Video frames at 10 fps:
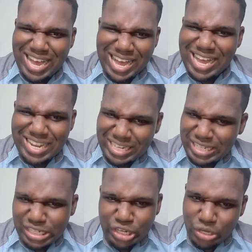a
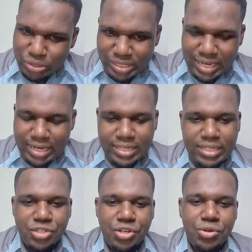little drought,
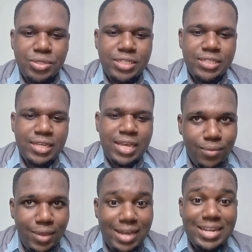
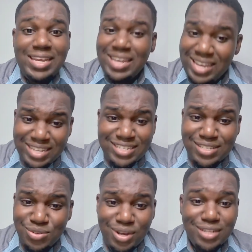and the heat
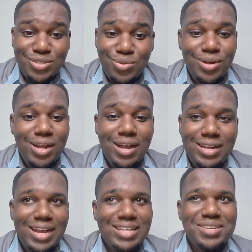took a toll
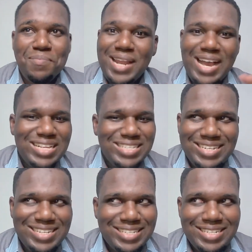on that
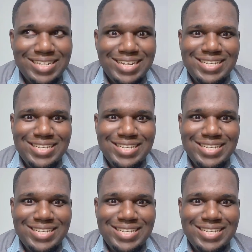planting